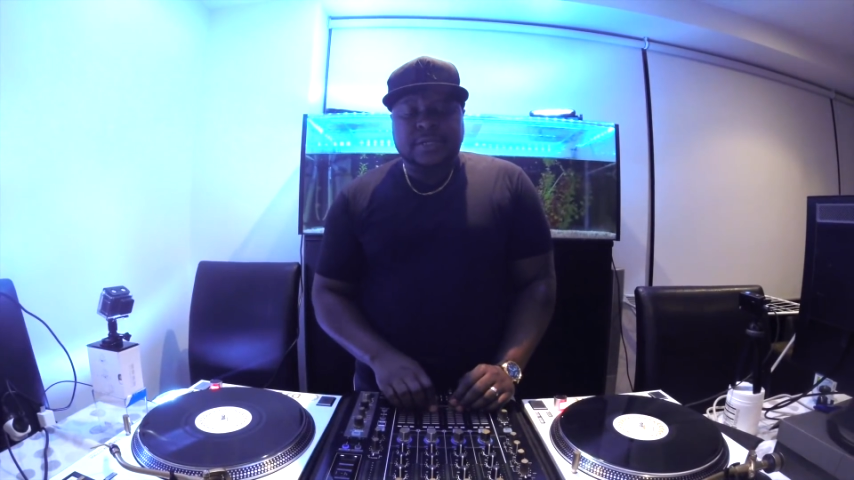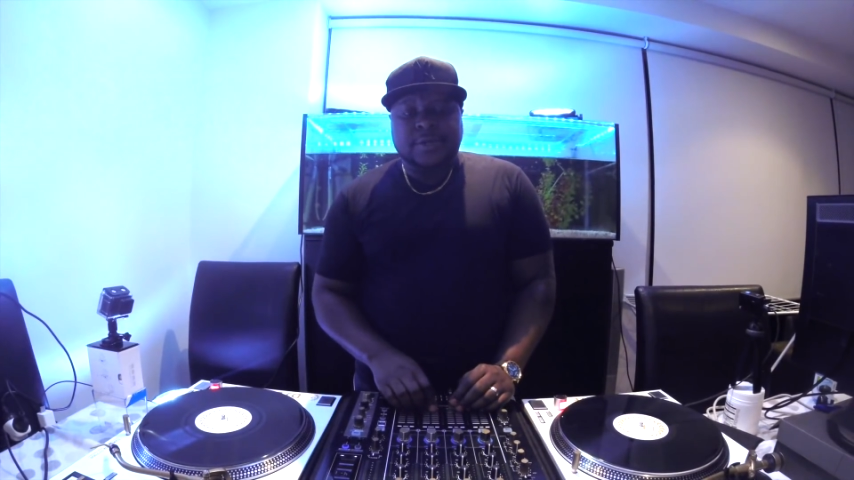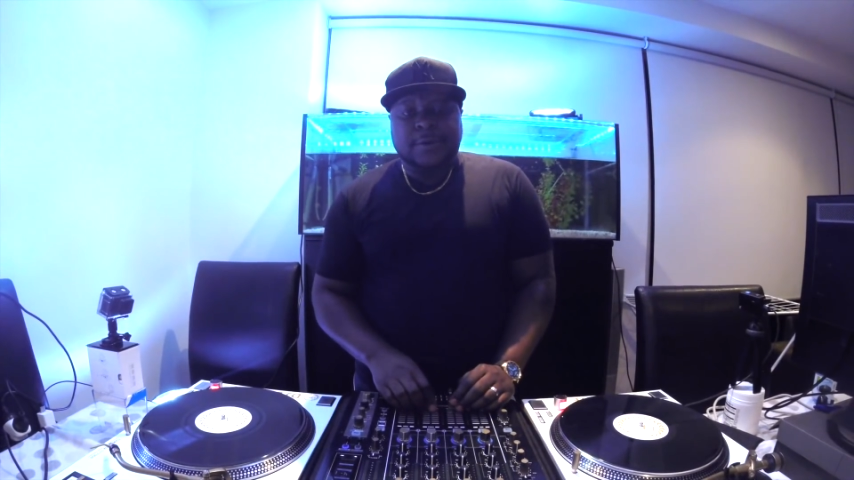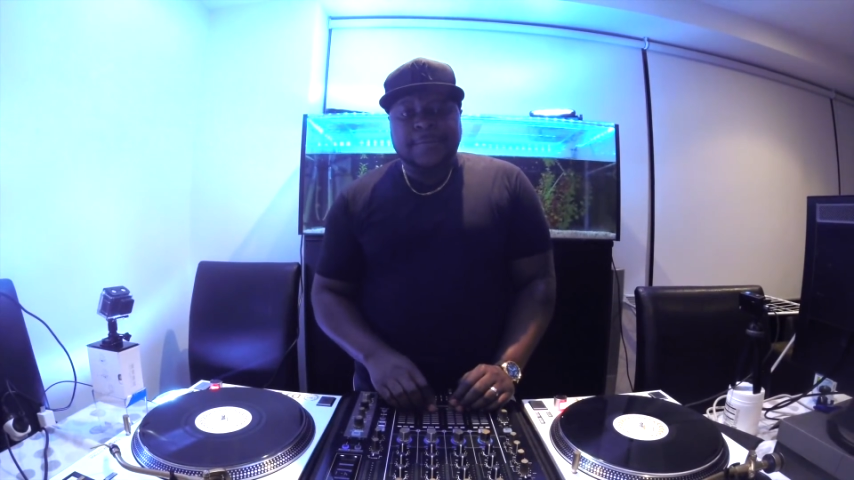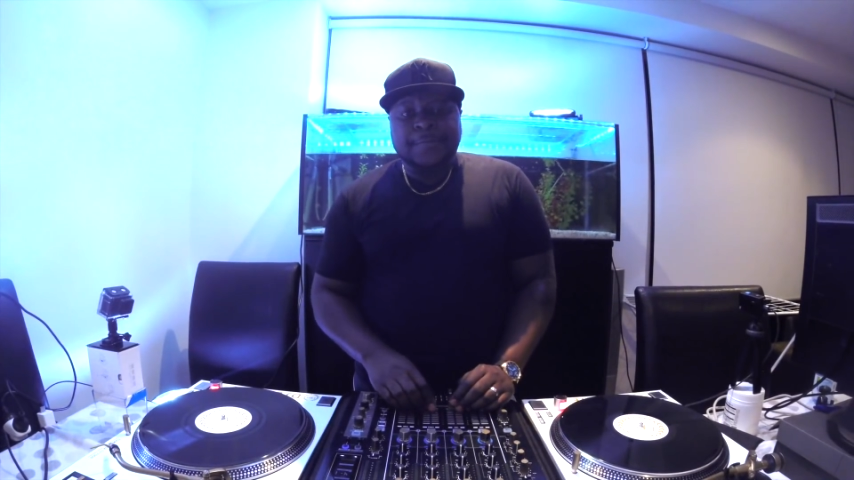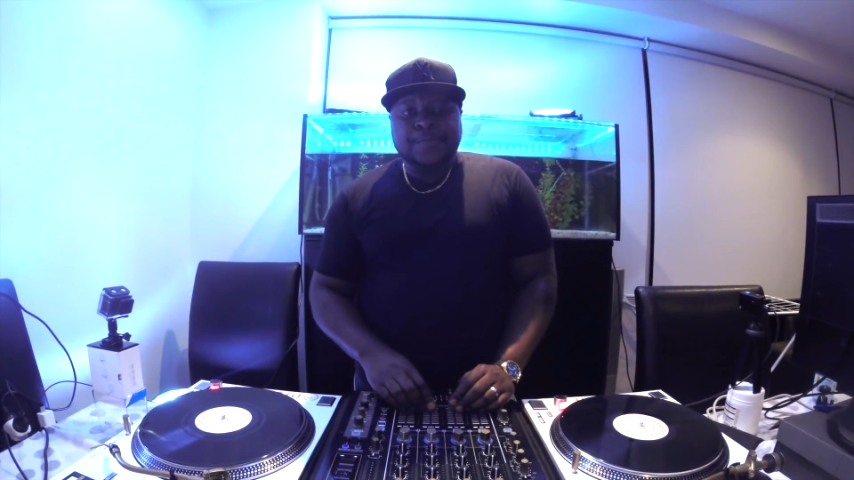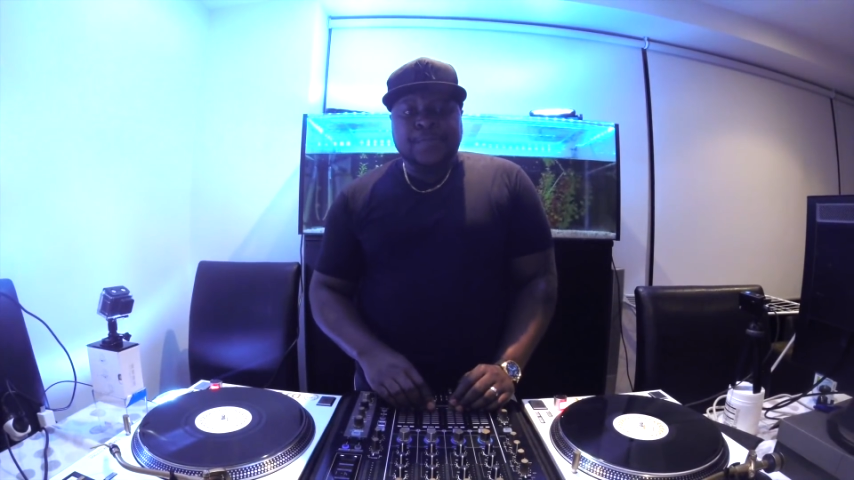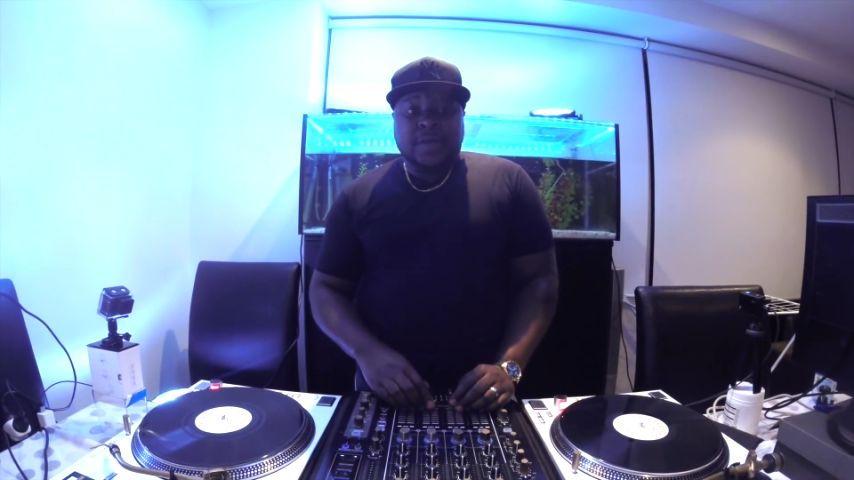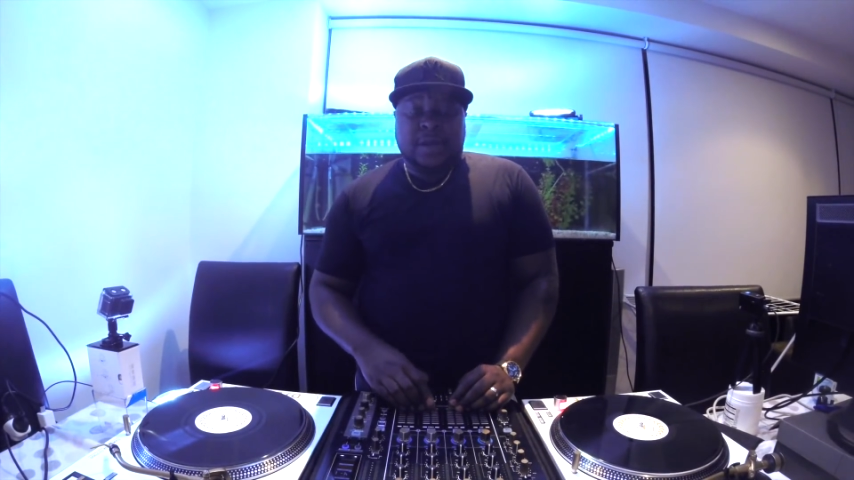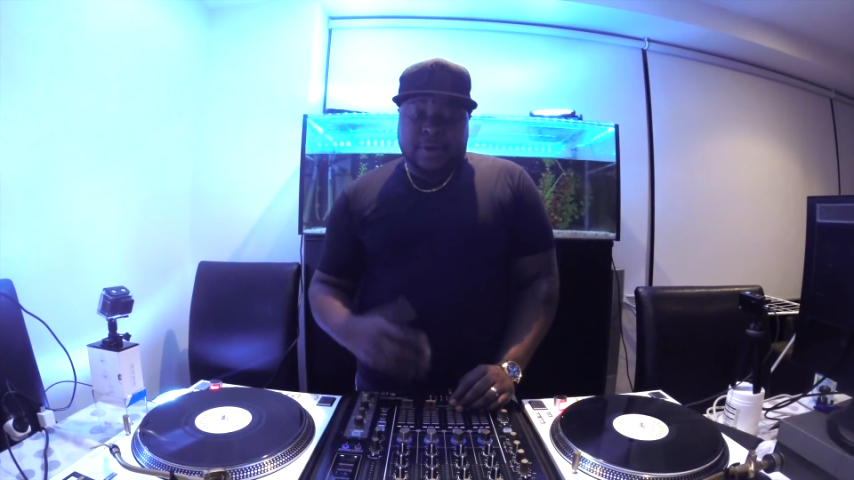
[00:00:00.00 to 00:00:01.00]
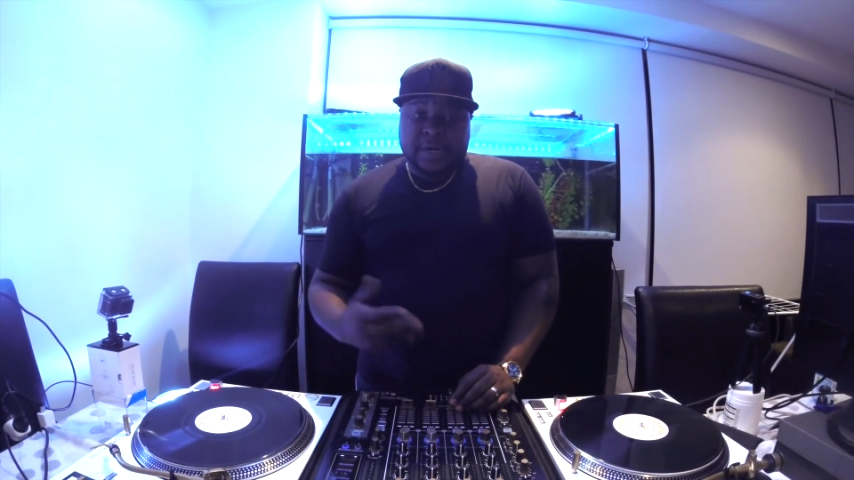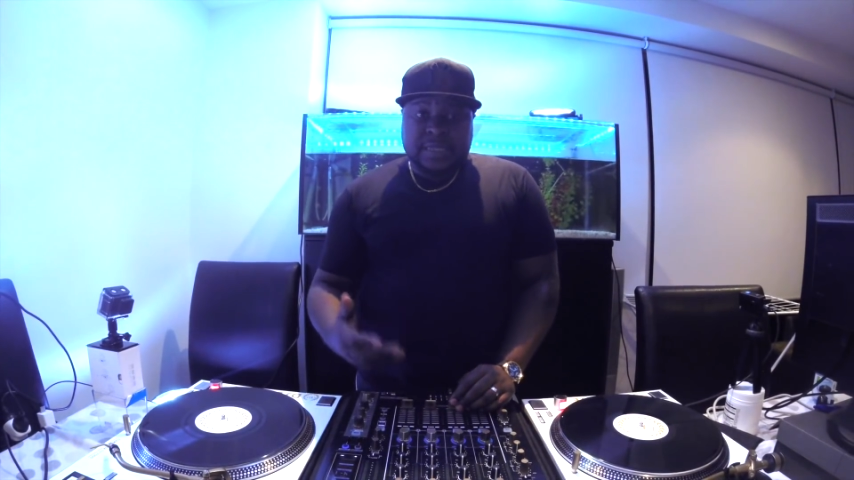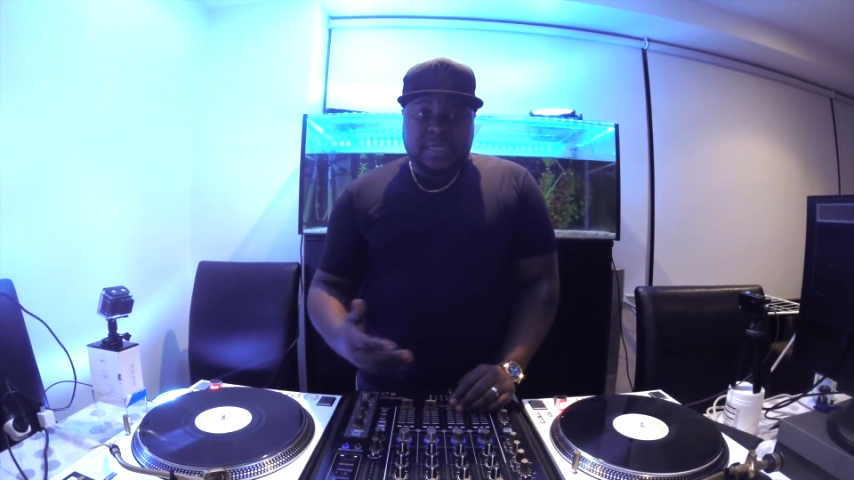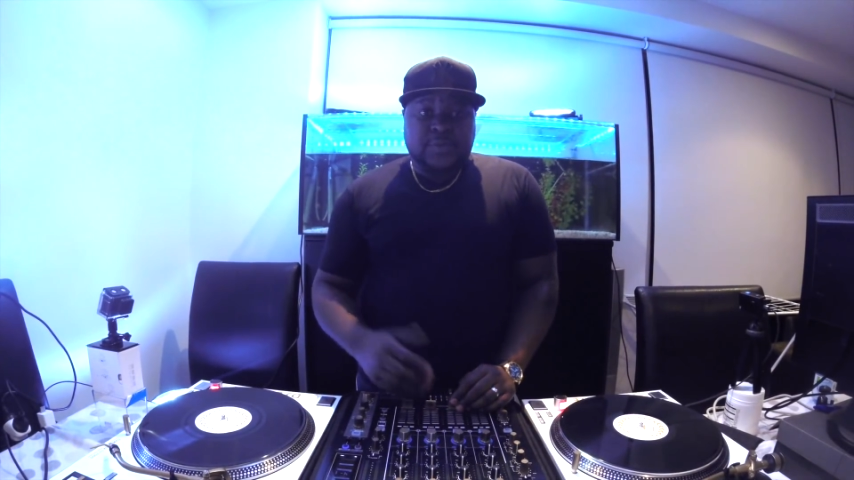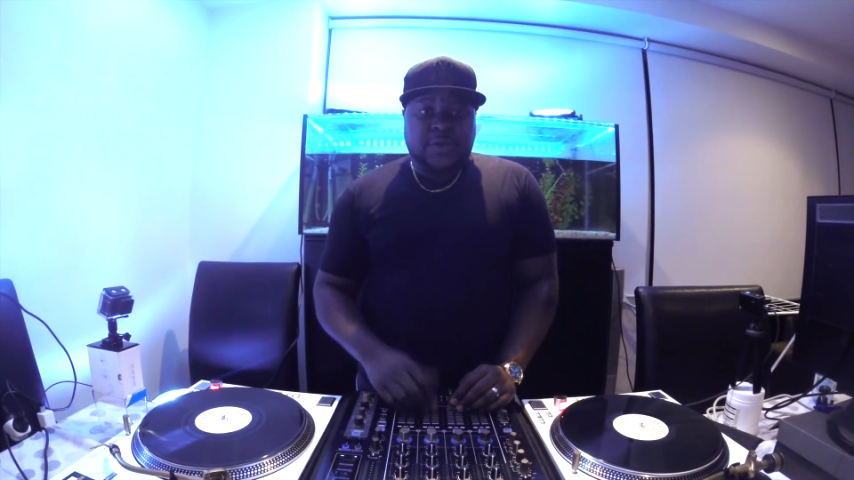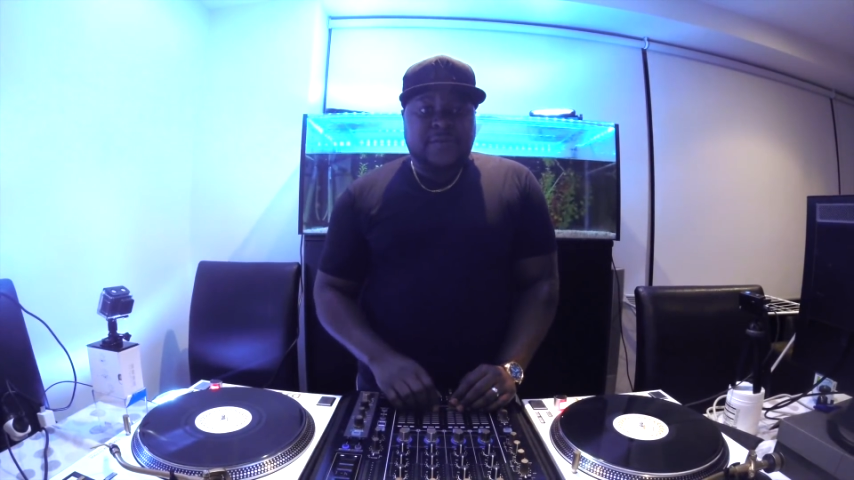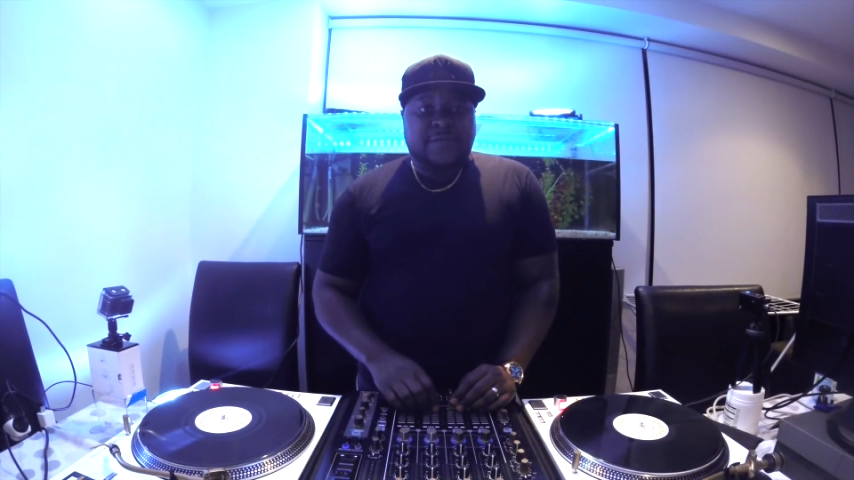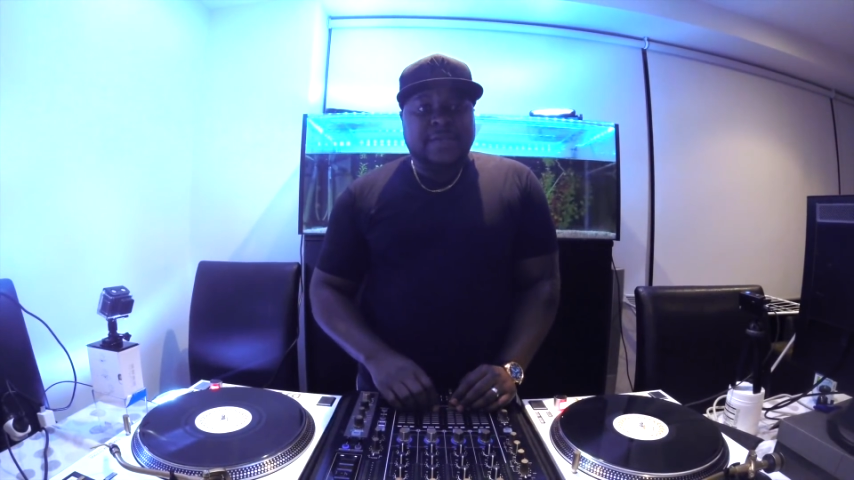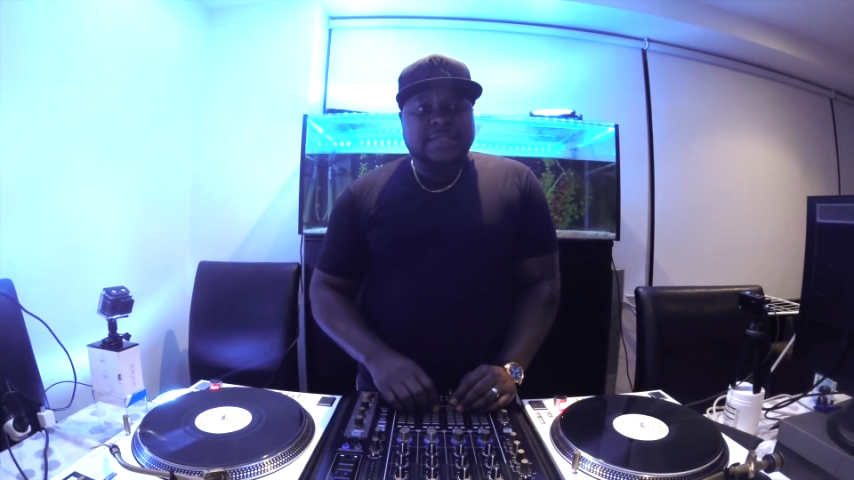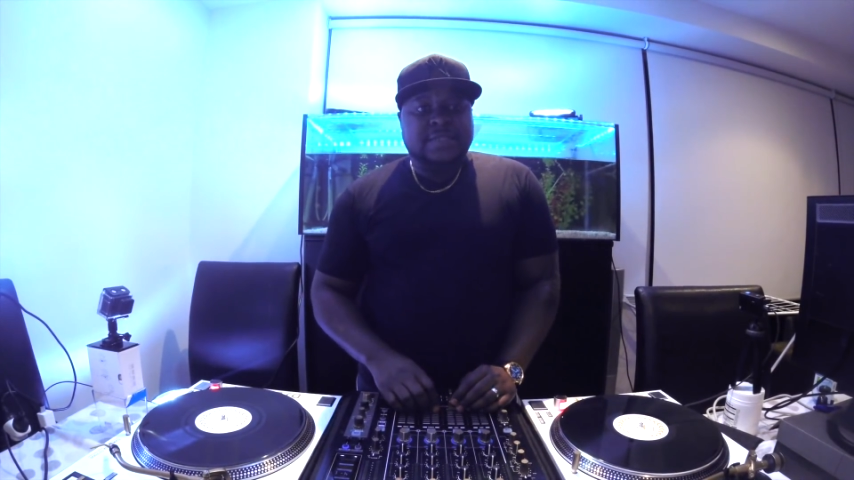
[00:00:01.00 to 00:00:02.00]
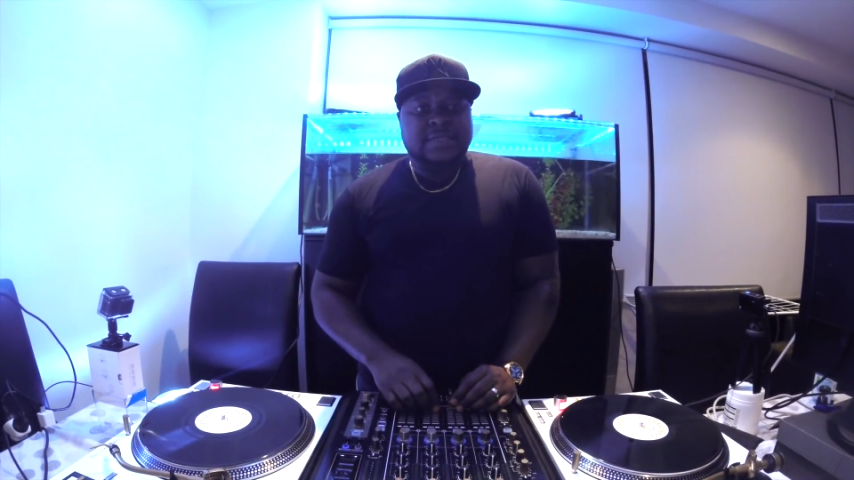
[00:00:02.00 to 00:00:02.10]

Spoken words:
So apparently that's one of the fixes.